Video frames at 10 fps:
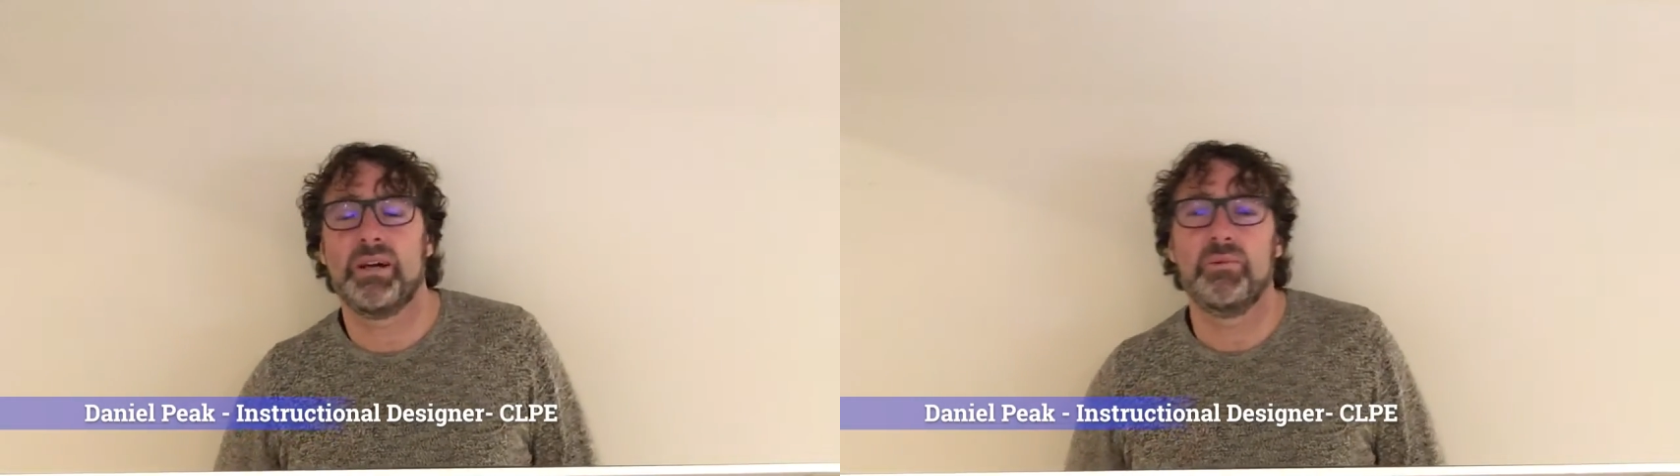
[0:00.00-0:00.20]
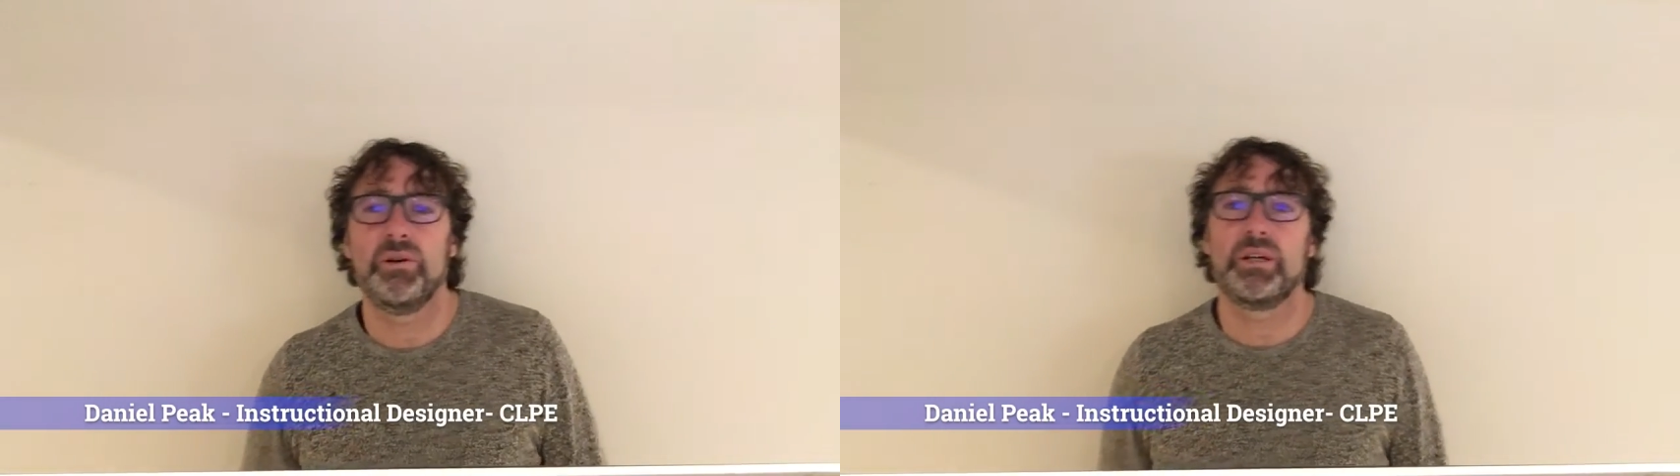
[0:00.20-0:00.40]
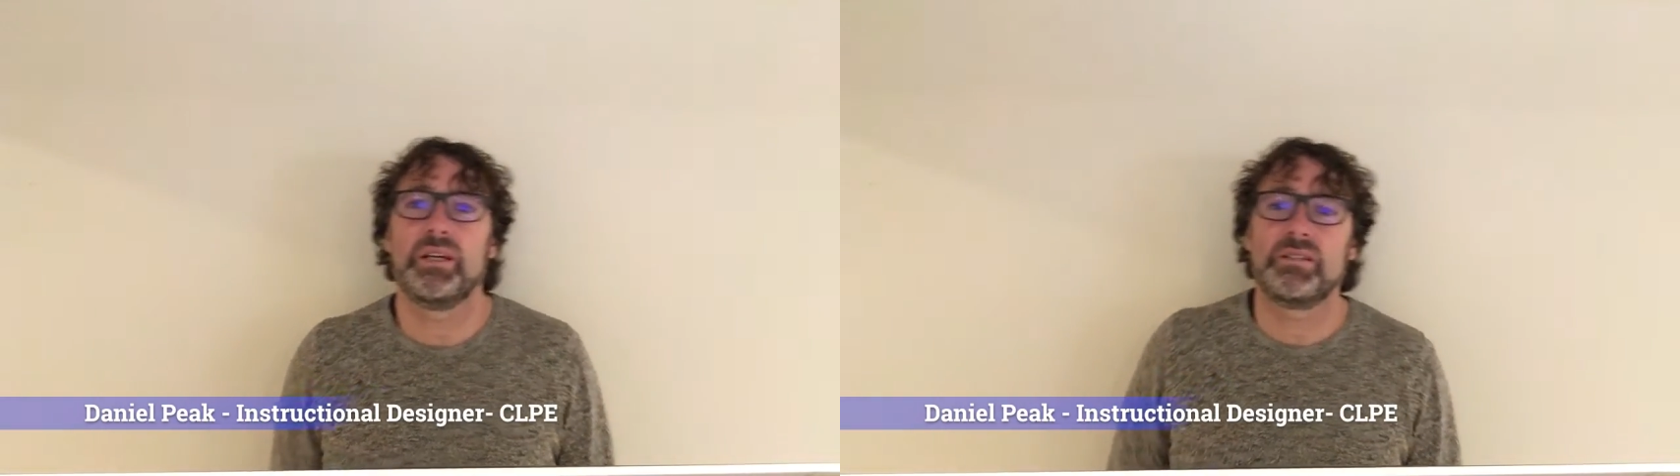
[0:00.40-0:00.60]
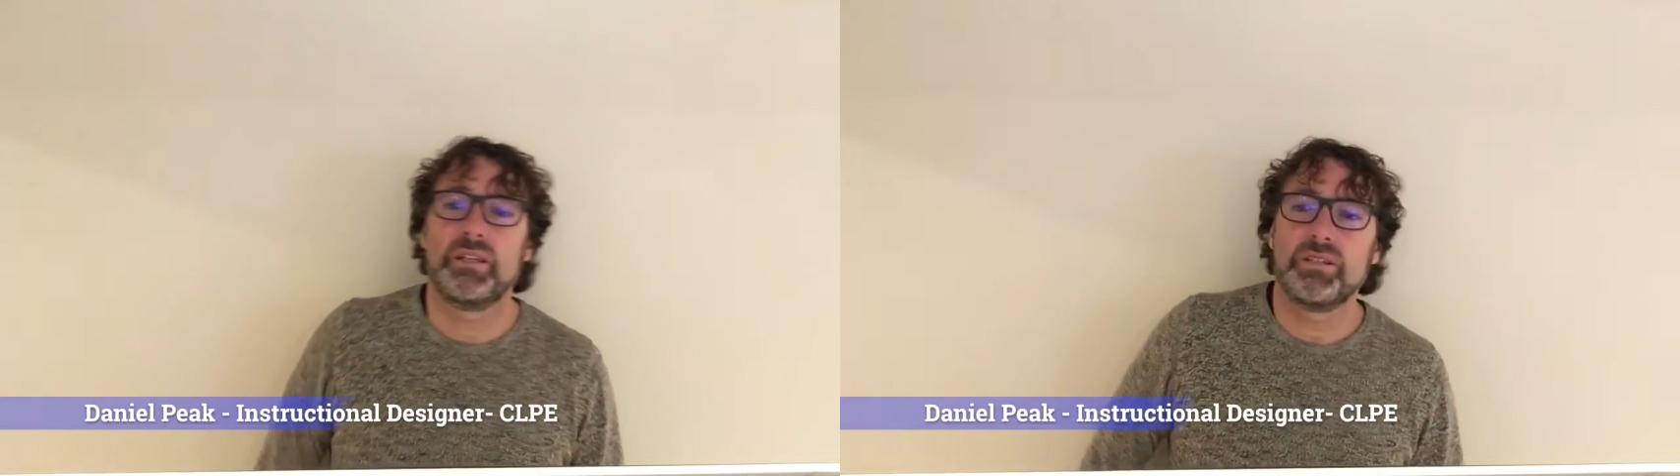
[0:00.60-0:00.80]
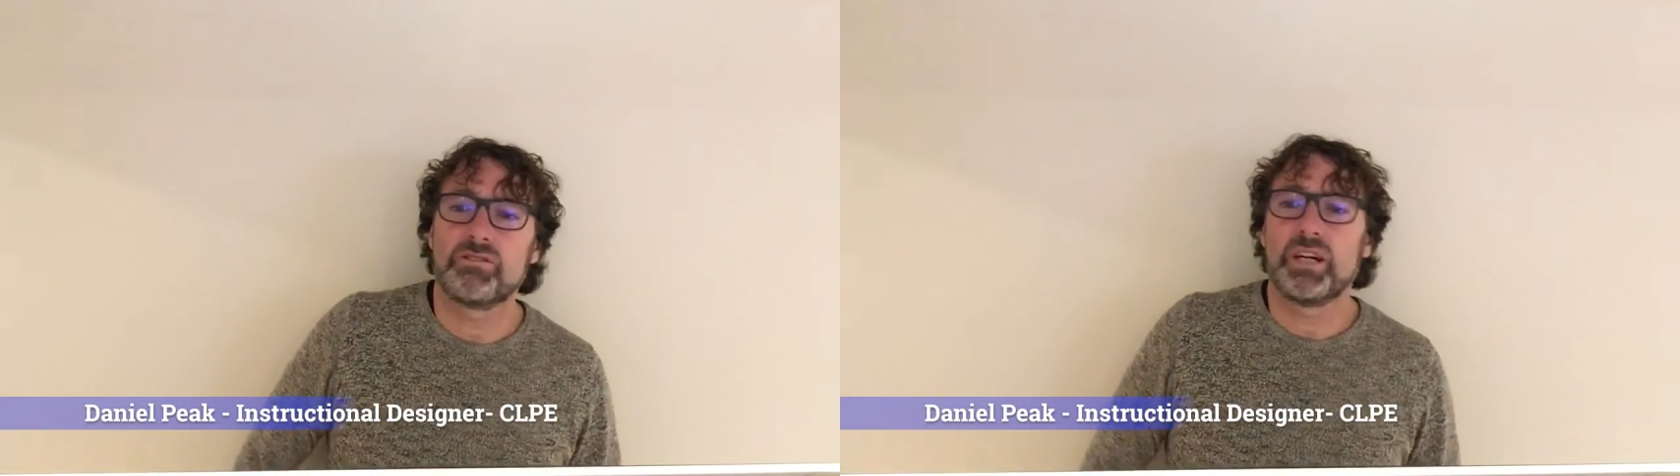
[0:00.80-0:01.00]
I work as an
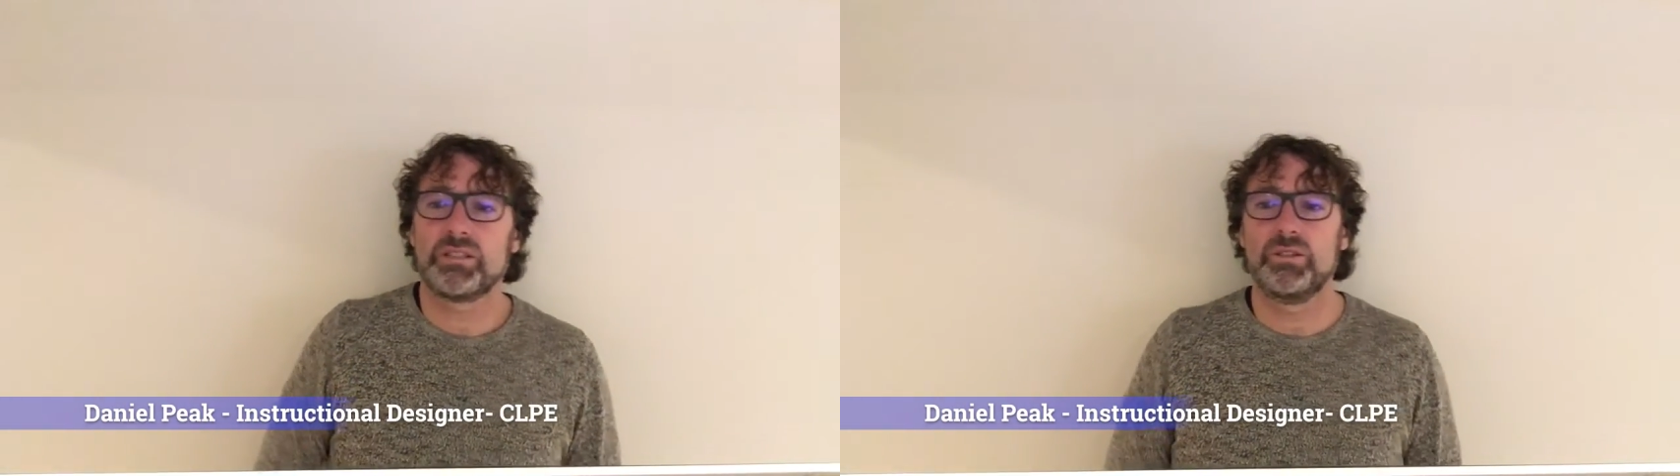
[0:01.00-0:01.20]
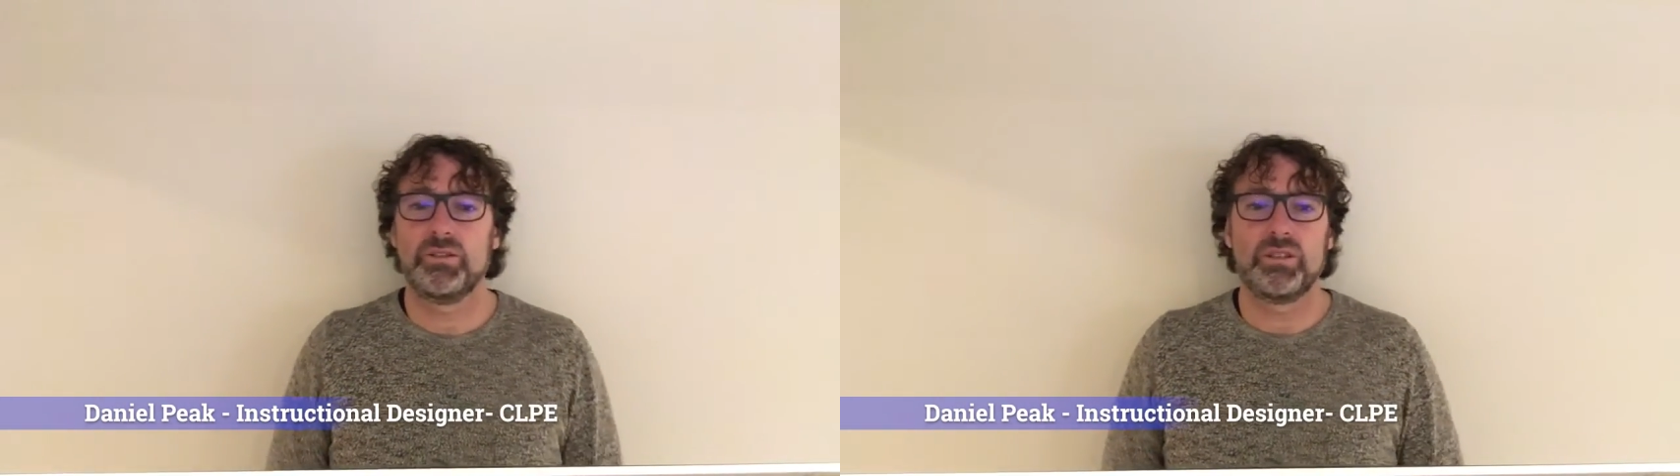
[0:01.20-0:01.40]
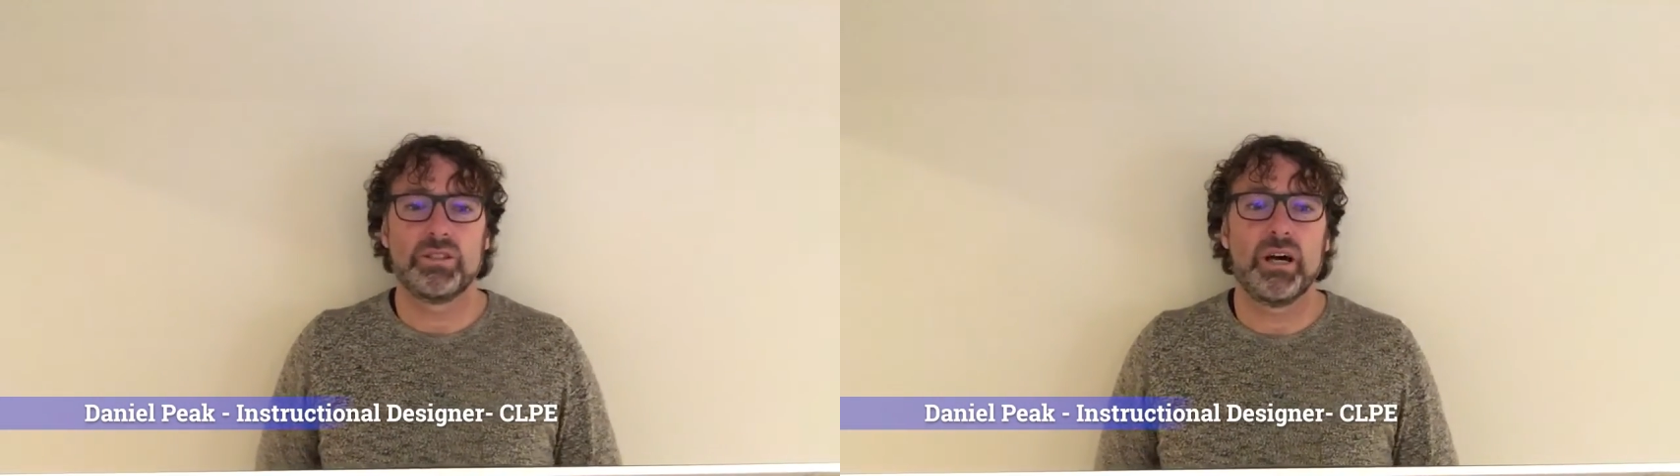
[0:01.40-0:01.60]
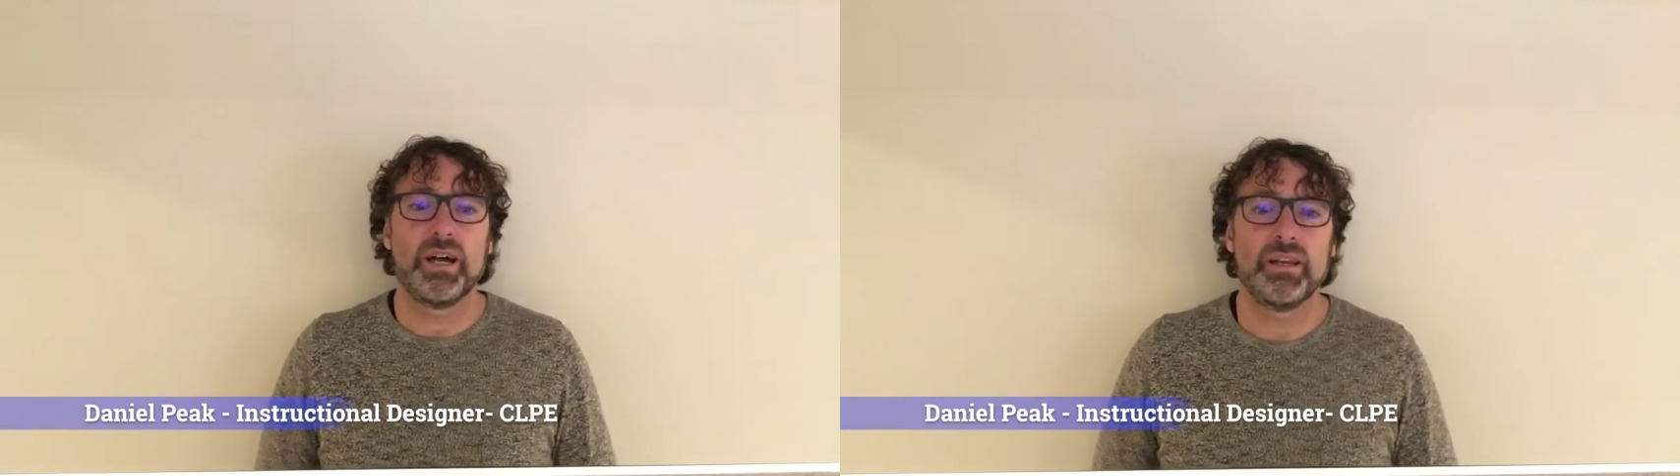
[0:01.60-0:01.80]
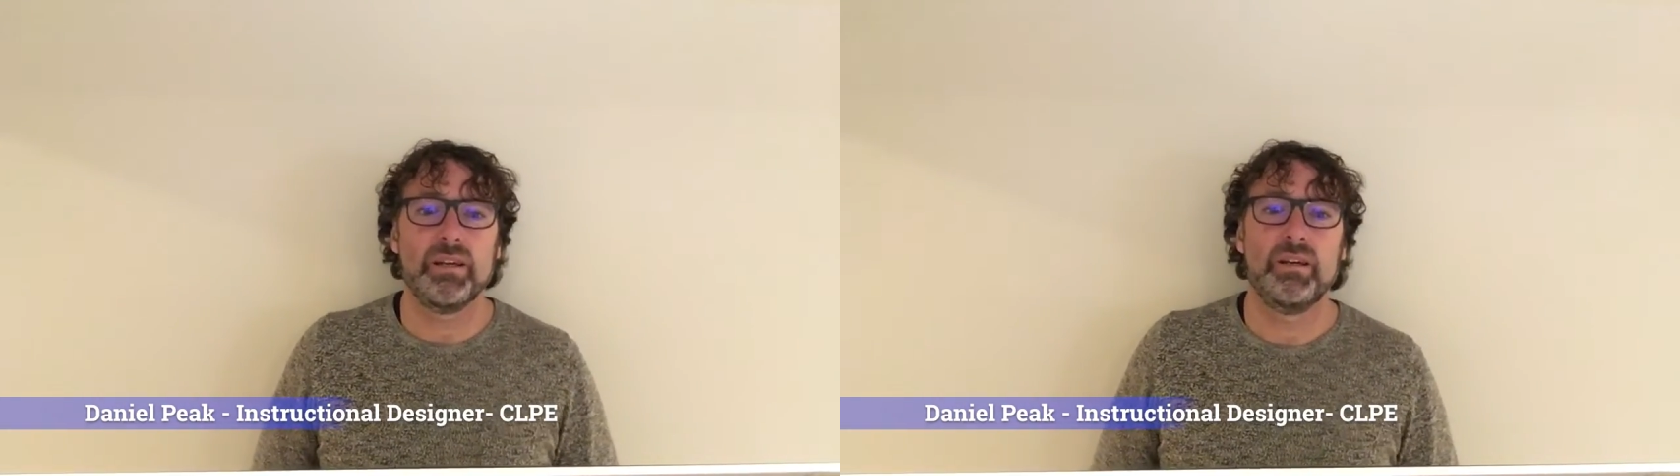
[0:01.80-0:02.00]
instructional
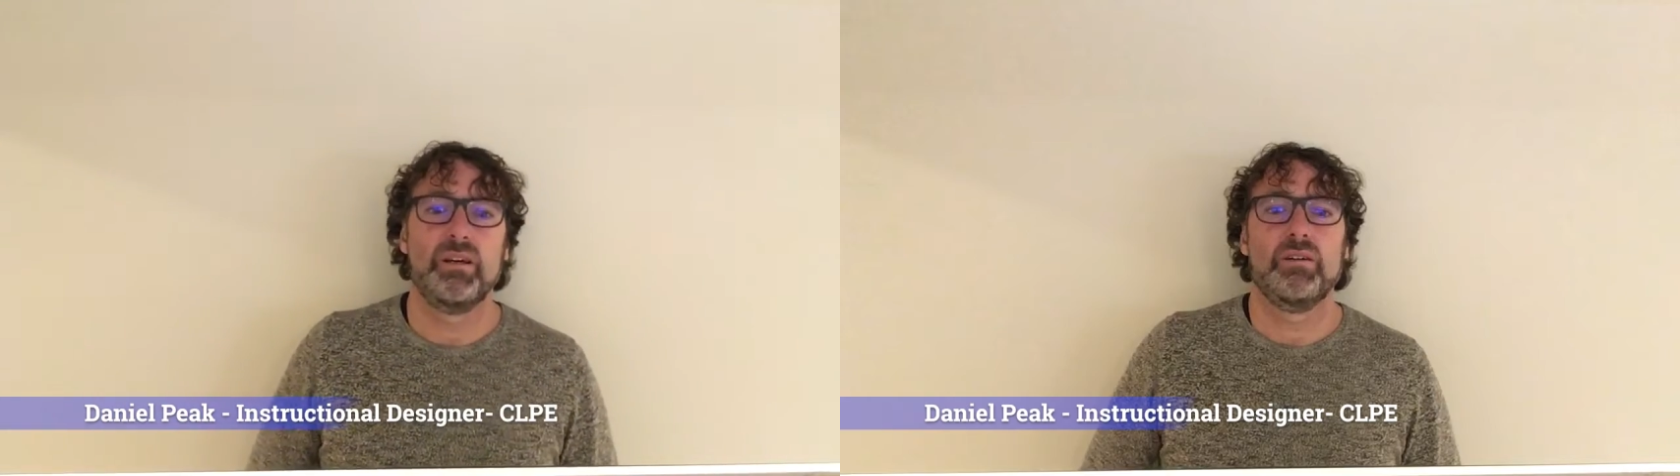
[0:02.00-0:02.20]
designer